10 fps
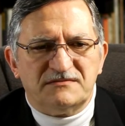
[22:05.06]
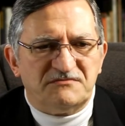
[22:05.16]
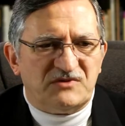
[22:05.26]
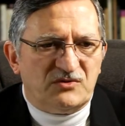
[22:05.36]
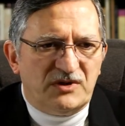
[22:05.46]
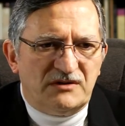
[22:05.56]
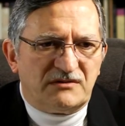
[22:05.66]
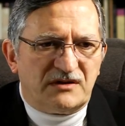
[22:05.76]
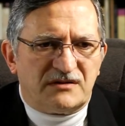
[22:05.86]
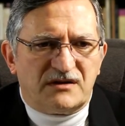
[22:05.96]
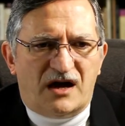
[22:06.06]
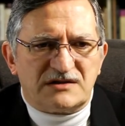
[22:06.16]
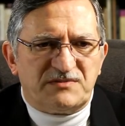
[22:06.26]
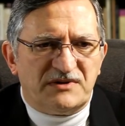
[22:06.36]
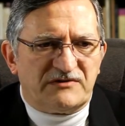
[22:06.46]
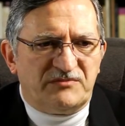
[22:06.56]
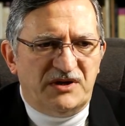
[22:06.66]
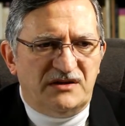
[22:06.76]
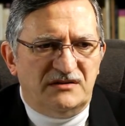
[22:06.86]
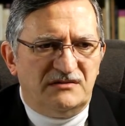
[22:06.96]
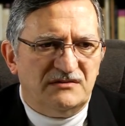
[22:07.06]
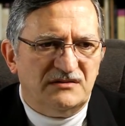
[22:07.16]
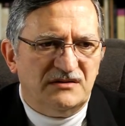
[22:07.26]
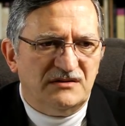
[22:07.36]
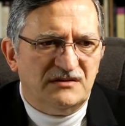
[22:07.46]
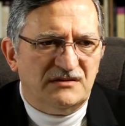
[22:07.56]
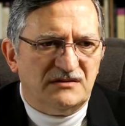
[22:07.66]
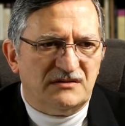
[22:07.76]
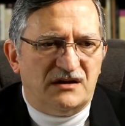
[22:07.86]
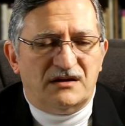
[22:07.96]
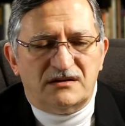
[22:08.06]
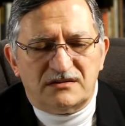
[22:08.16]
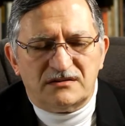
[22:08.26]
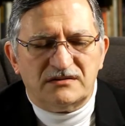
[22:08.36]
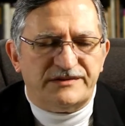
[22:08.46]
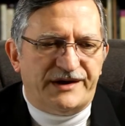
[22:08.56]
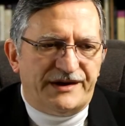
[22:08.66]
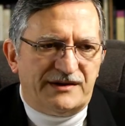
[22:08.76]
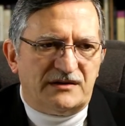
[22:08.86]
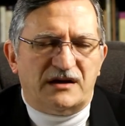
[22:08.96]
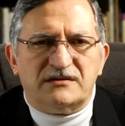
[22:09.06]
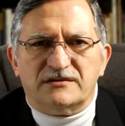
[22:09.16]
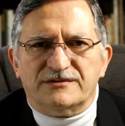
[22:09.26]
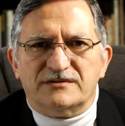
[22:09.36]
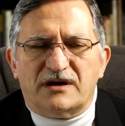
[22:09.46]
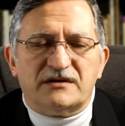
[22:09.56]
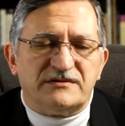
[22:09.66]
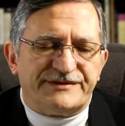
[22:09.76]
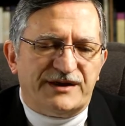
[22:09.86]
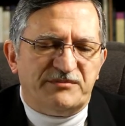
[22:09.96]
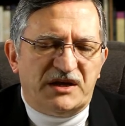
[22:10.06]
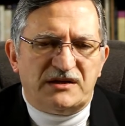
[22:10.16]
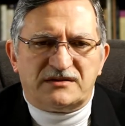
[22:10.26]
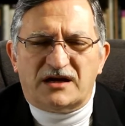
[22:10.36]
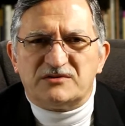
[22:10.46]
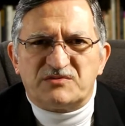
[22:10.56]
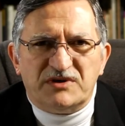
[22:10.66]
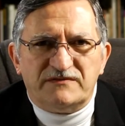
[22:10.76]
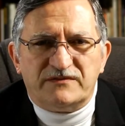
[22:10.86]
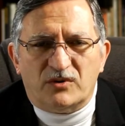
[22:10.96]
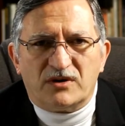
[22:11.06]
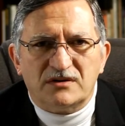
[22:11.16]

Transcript: Do we look at the gospel as being, oh, yeah, I know, I heard that many times before.